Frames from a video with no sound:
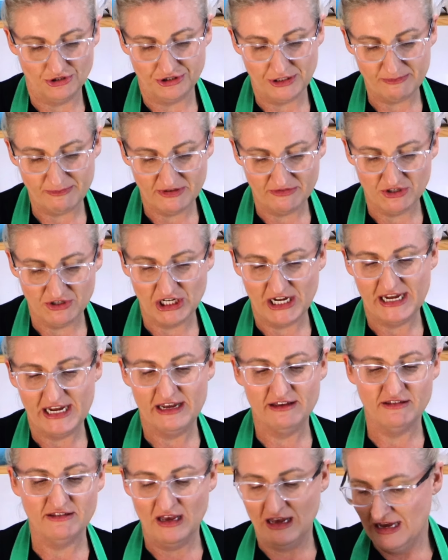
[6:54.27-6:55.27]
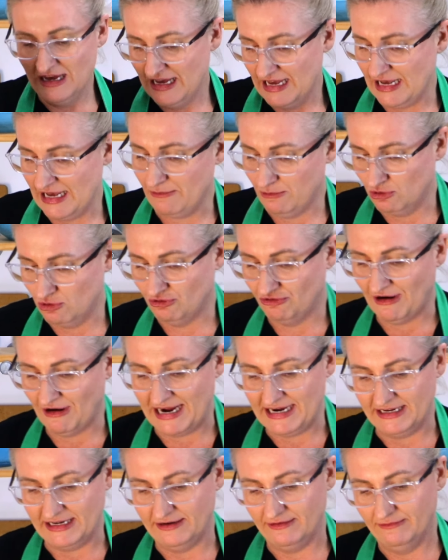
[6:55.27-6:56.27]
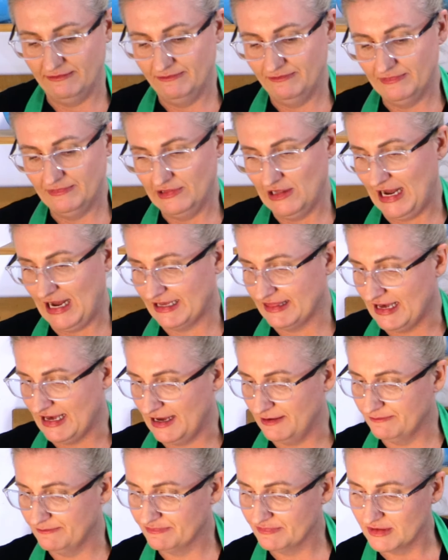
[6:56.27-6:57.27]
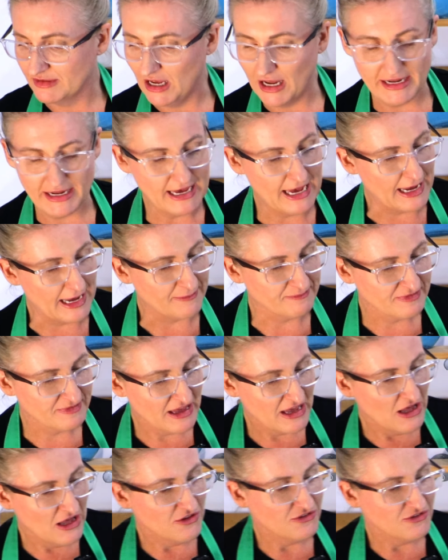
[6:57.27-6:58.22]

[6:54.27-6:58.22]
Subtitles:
cheese. It will grate it like that. Okay, so